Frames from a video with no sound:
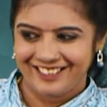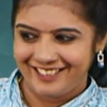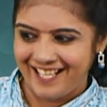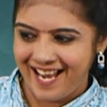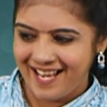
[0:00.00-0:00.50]

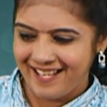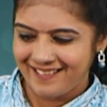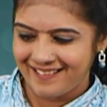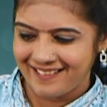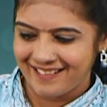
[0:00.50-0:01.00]

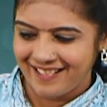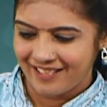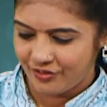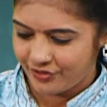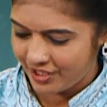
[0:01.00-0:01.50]
Yes,
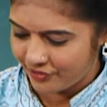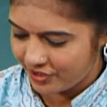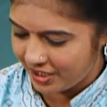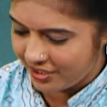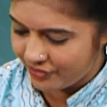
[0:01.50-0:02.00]

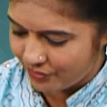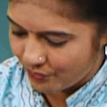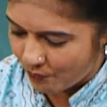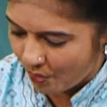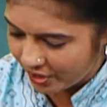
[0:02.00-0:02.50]
Jessy is
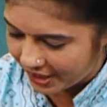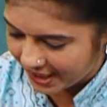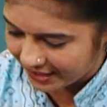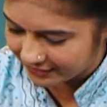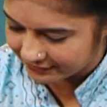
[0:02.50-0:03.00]

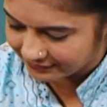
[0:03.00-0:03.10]
walking.